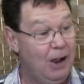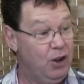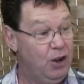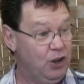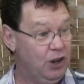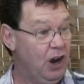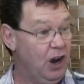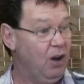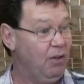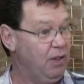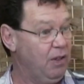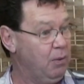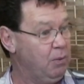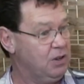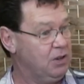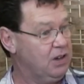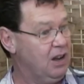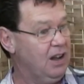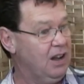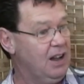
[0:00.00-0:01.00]
You know, there
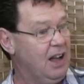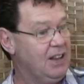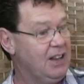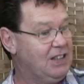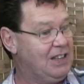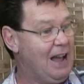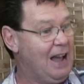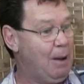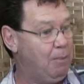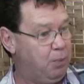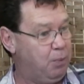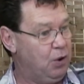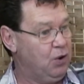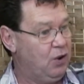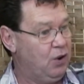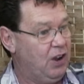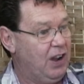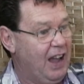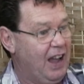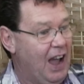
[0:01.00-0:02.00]
was a tap where you
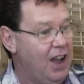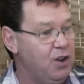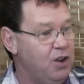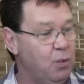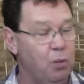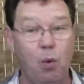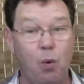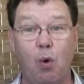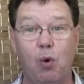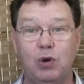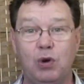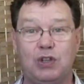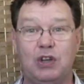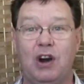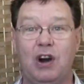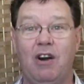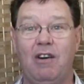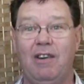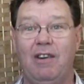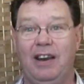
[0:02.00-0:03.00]
could get your
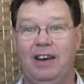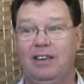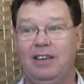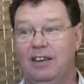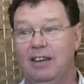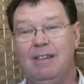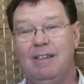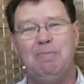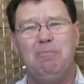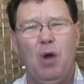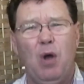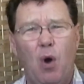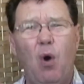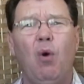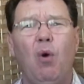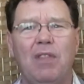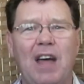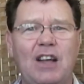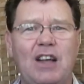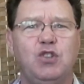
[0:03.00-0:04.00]
water and
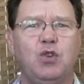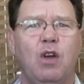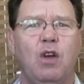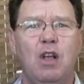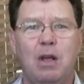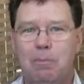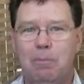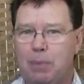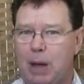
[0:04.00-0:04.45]
all that sort of.